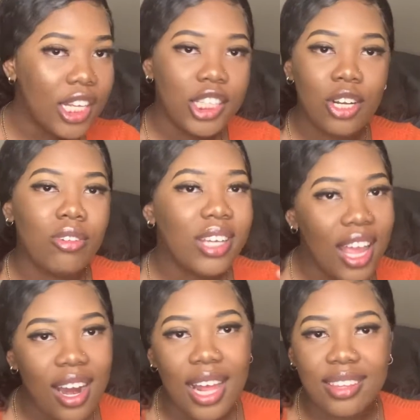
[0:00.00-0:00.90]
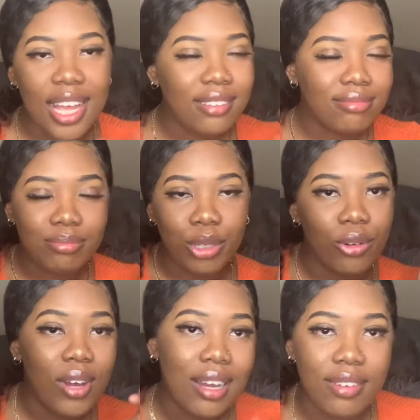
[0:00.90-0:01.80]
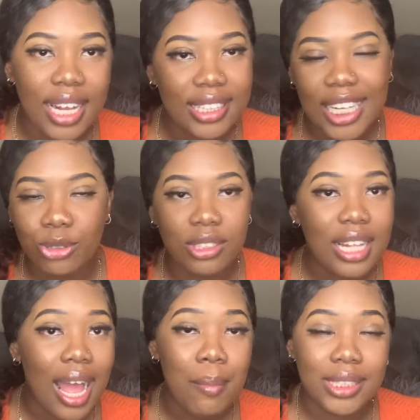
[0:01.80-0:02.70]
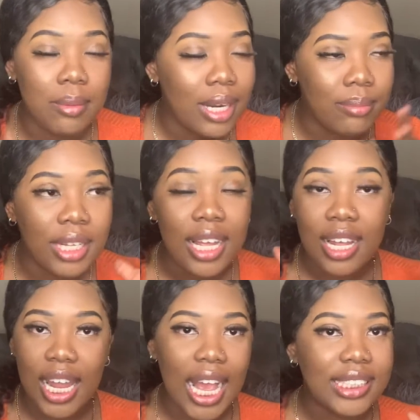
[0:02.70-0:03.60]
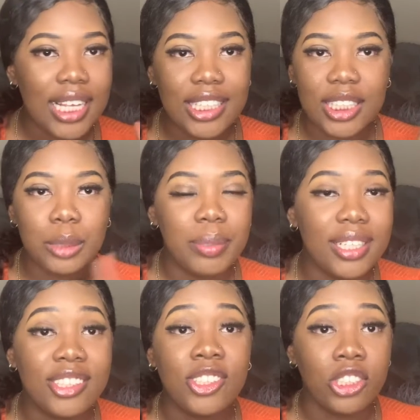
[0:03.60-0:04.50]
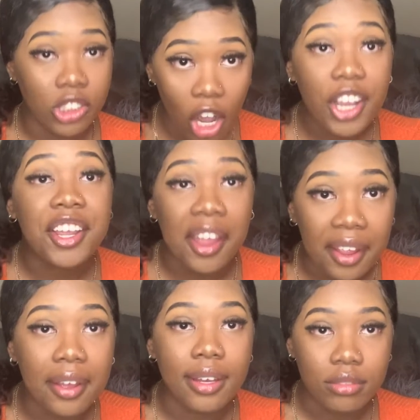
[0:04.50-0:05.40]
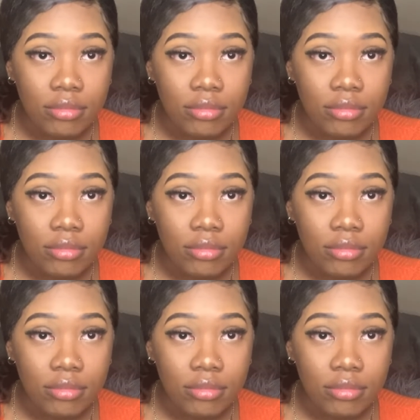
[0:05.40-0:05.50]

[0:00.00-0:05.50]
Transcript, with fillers: They don't care, like, they, bro, whatever, like, let you slide. But some of them, like I said, just be sucking.